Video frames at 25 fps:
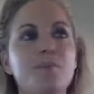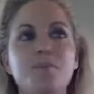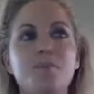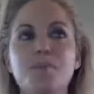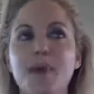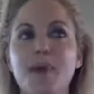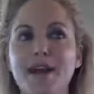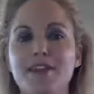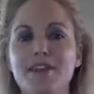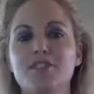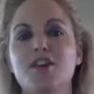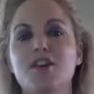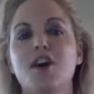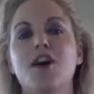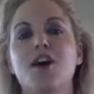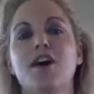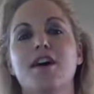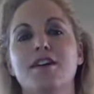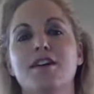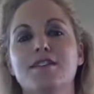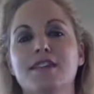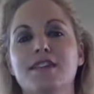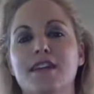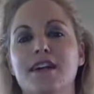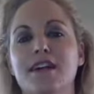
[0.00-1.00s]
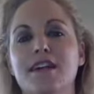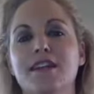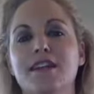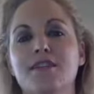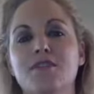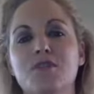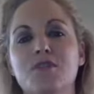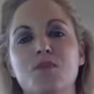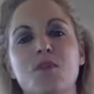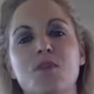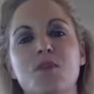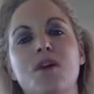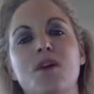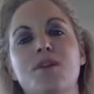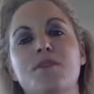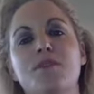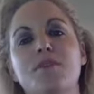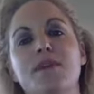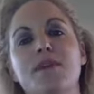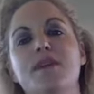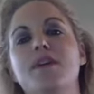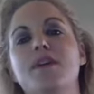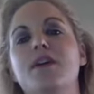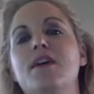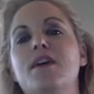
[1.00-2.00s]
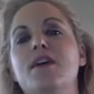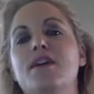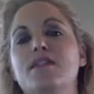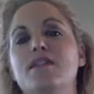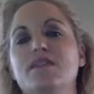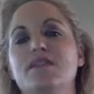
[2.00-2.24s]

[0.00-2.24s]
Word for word: my dogs. Like I love to walk with my dogs.